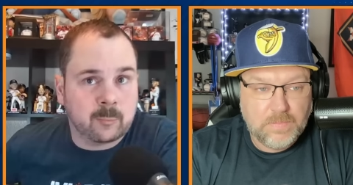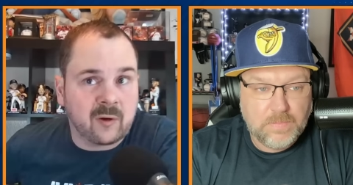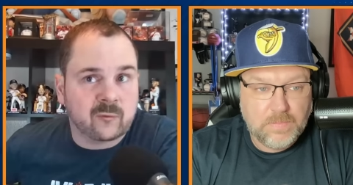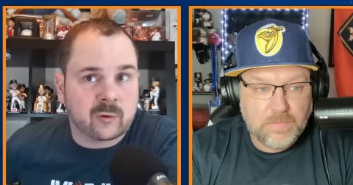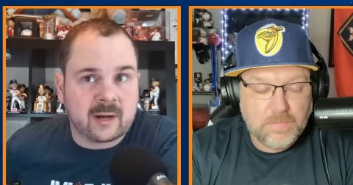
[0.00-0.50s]

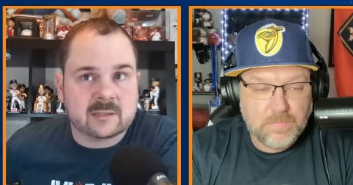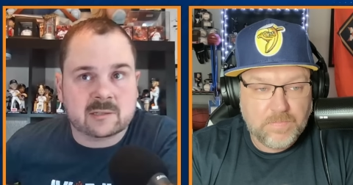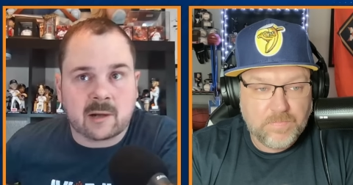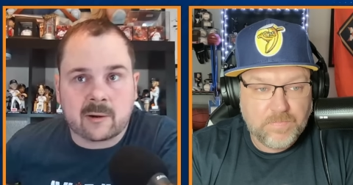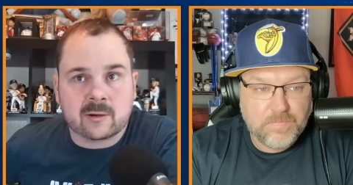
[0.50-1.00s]
Speaker 1: both great
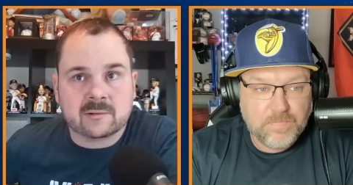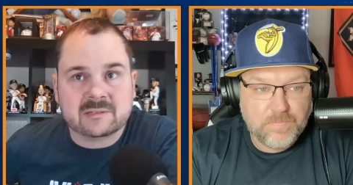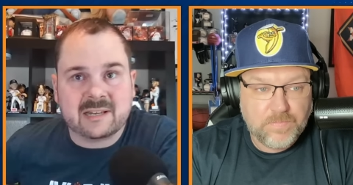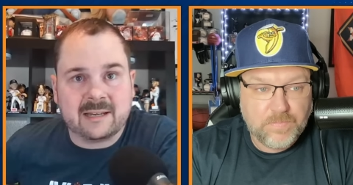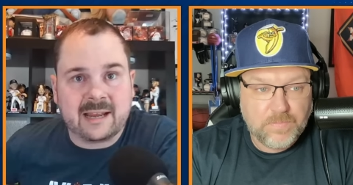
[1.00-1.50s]

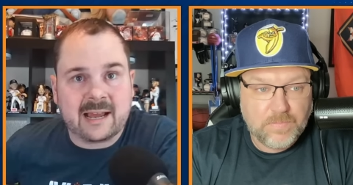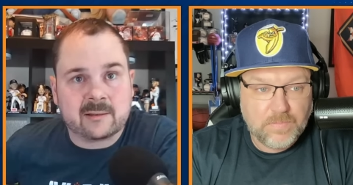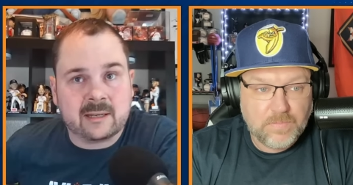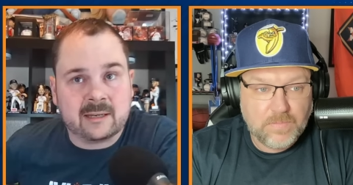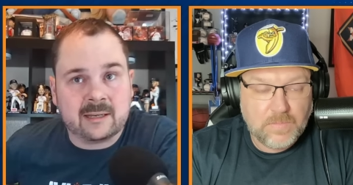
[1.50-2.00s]
starters in
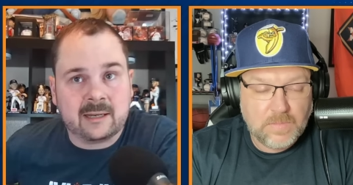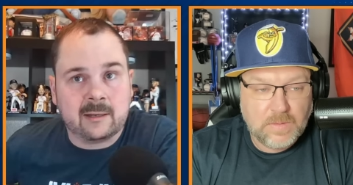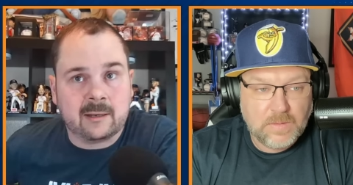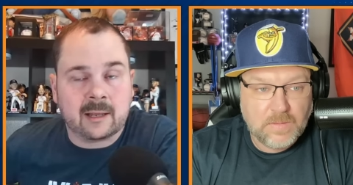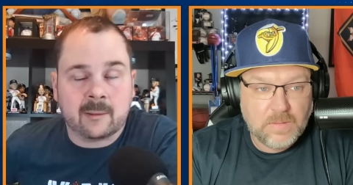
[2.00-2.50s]
the in
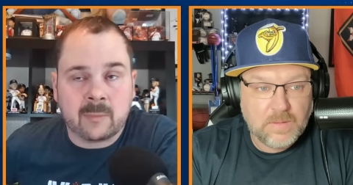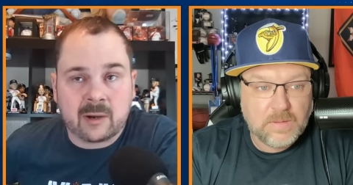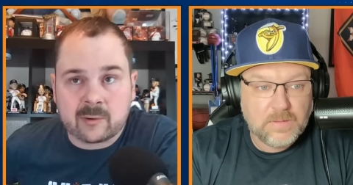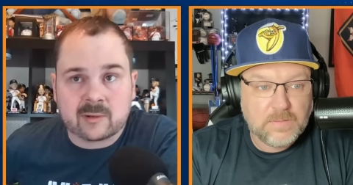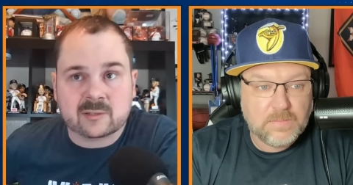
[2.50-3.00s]
the uh,
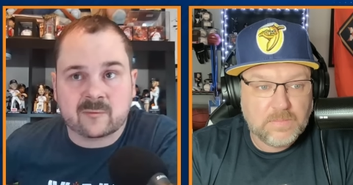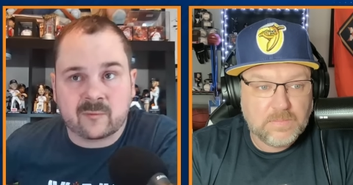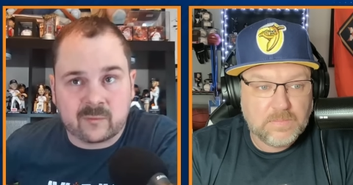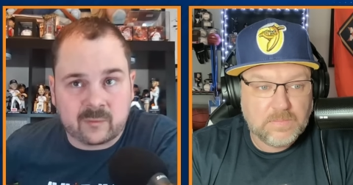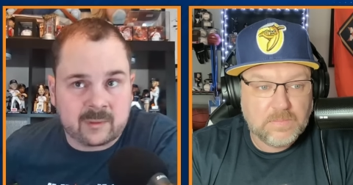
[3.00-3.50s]
Mariners
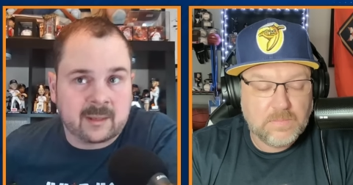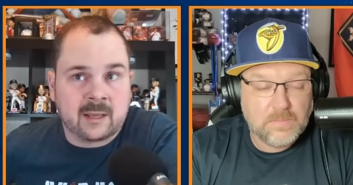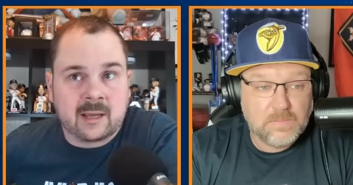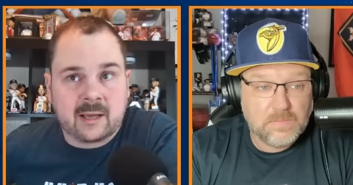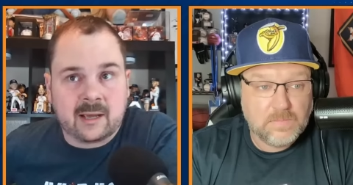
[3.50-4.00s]

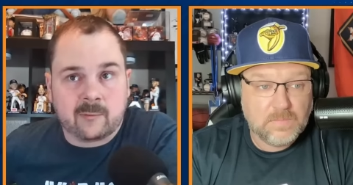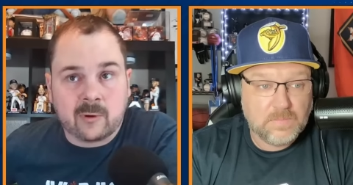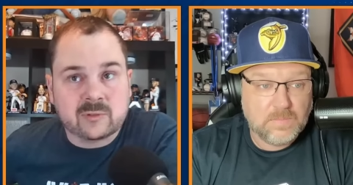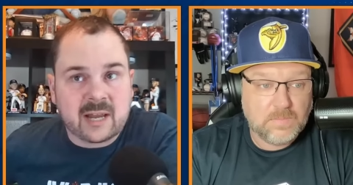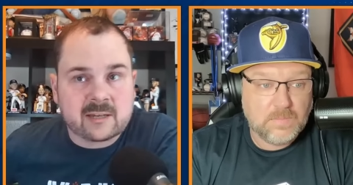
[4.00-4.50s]
uh,
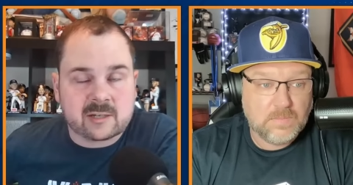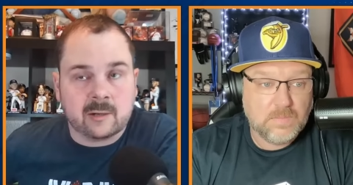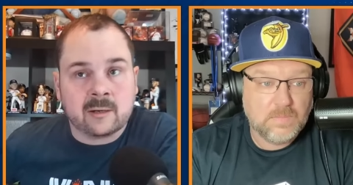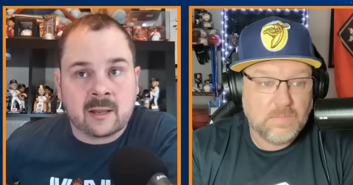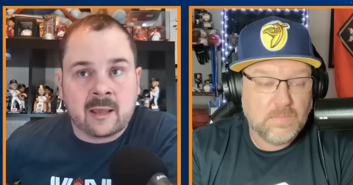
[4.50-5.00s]

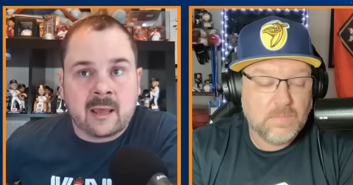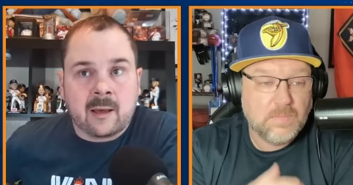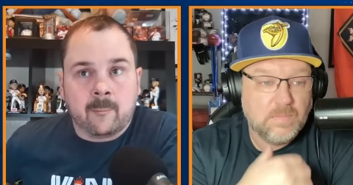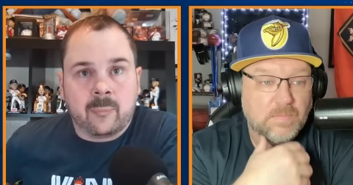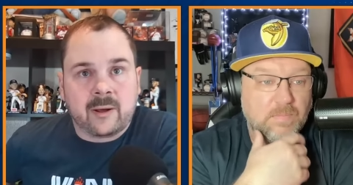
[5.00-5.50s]
rotation,
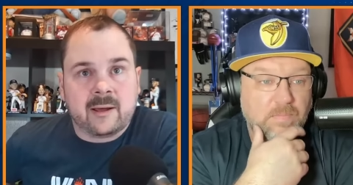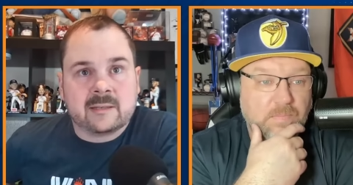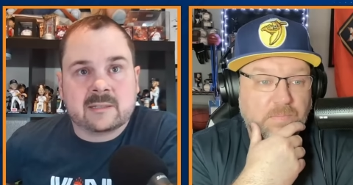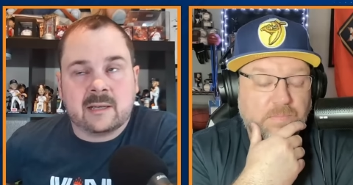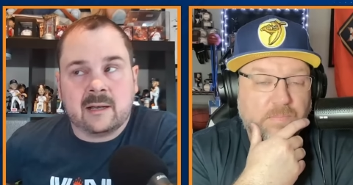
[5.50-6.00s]

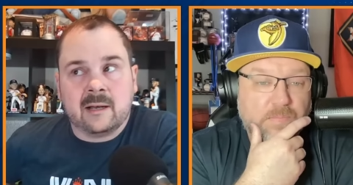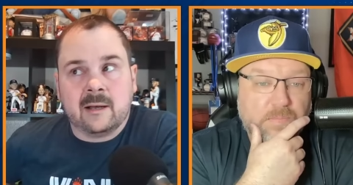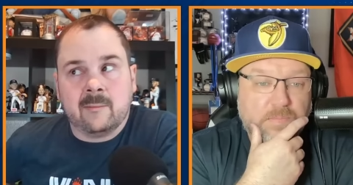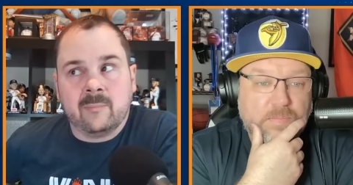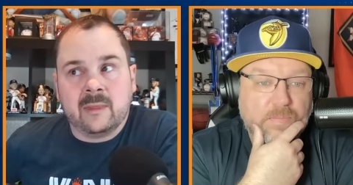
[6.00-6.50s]
but
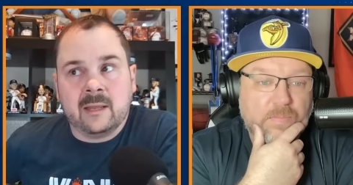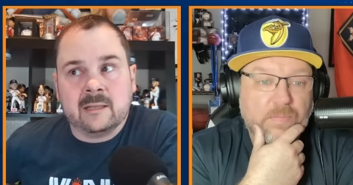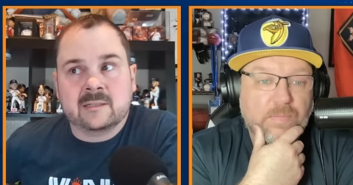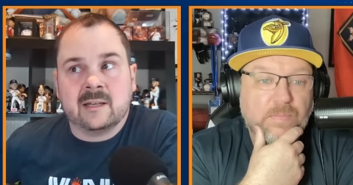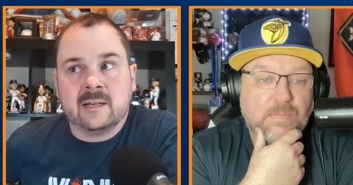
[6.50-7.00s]
um,
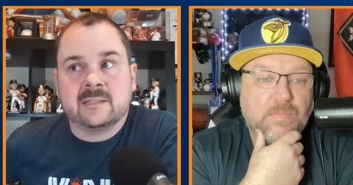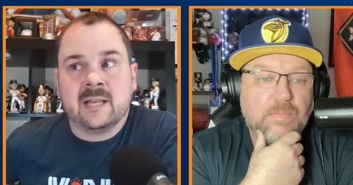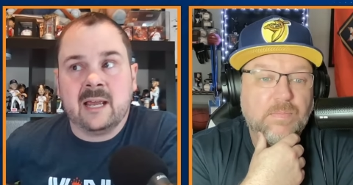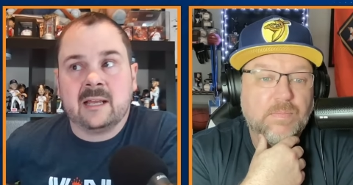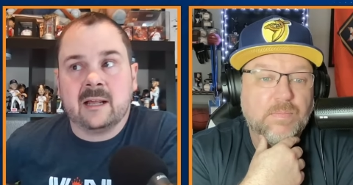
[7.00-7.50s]
it's going to
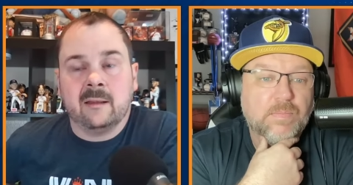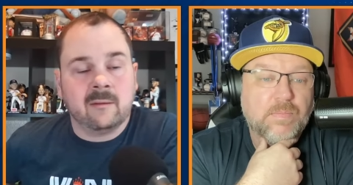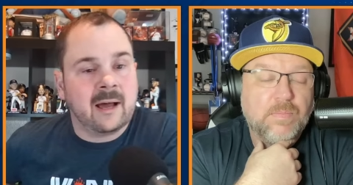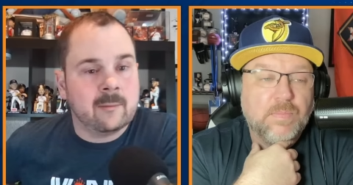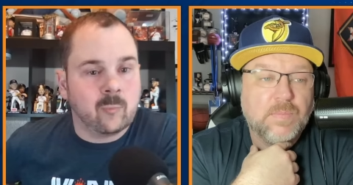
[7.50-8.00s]
take a
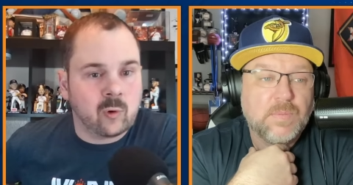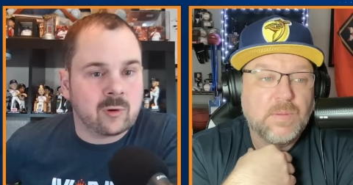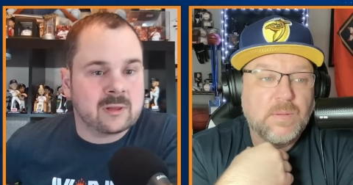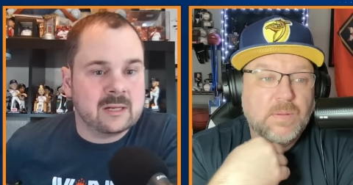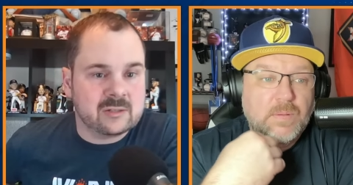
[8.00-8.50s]
lot
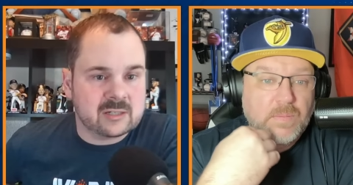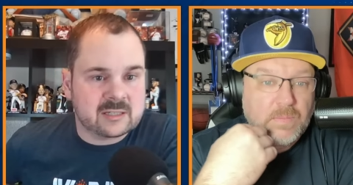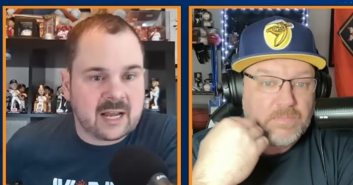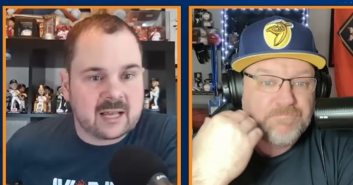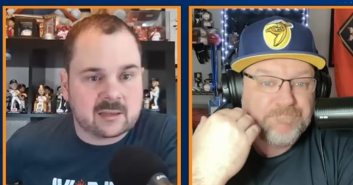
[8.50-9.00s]
more than
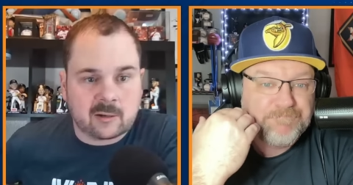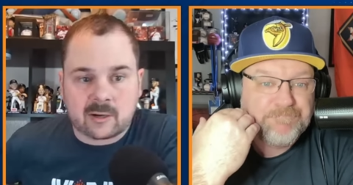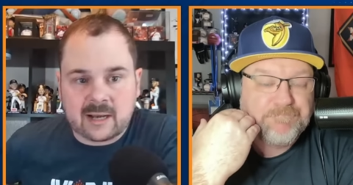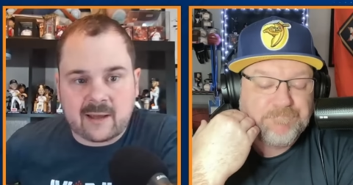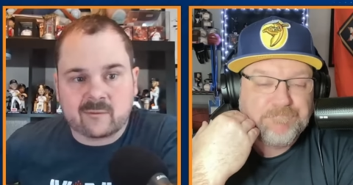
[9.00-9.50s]
just that. They're
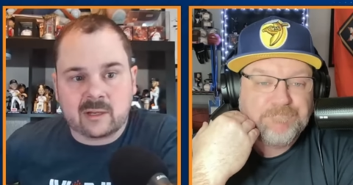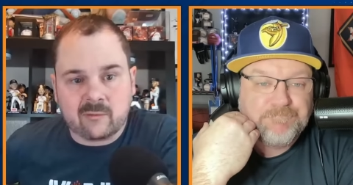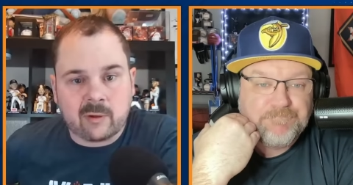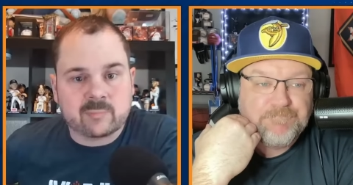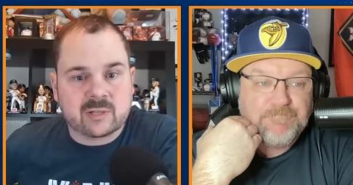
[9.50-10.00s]
going to have to
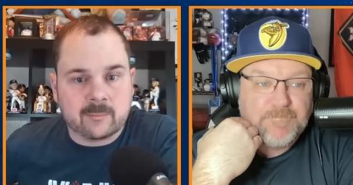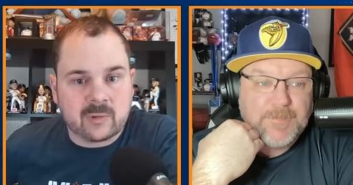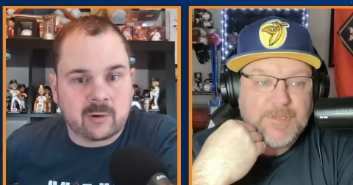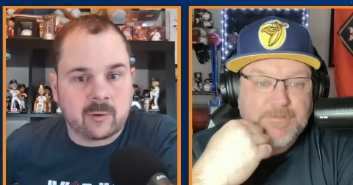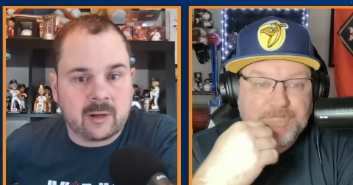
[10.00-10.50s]
give up some of
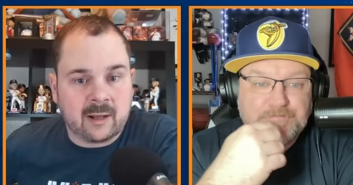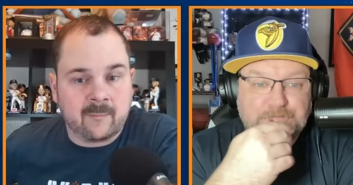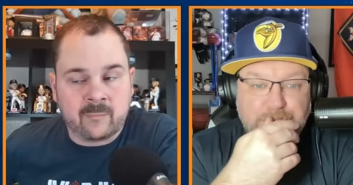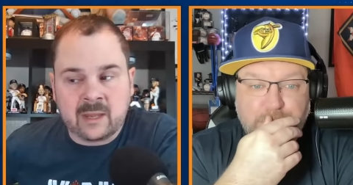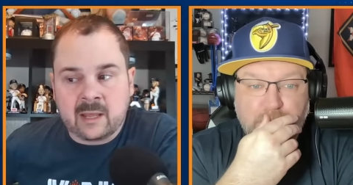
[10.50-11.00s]
their. Um,